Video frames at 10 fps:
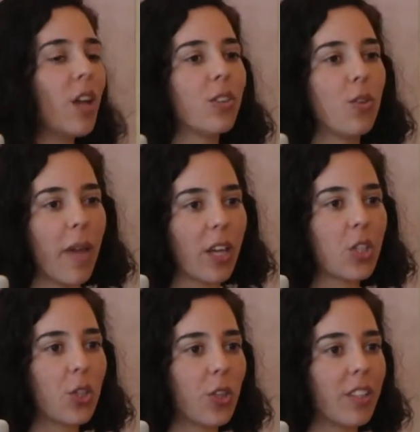to make
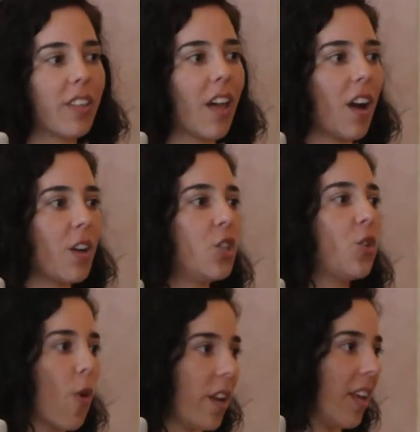sure that they are
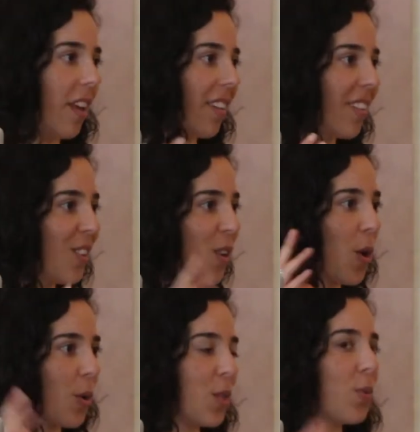joining, the
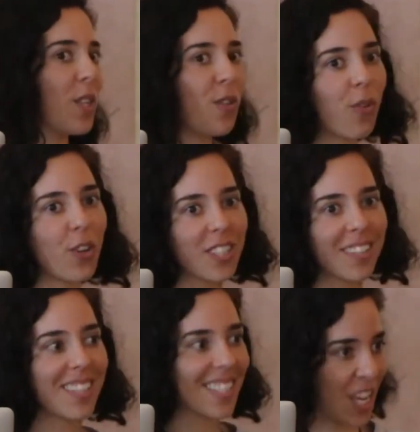21st
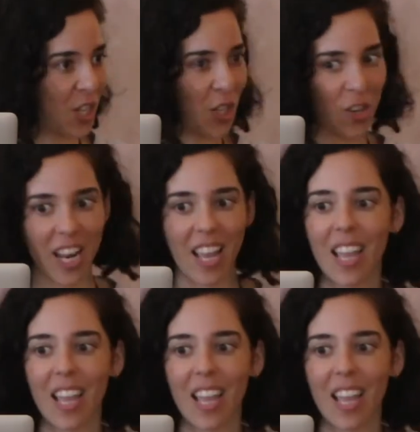century.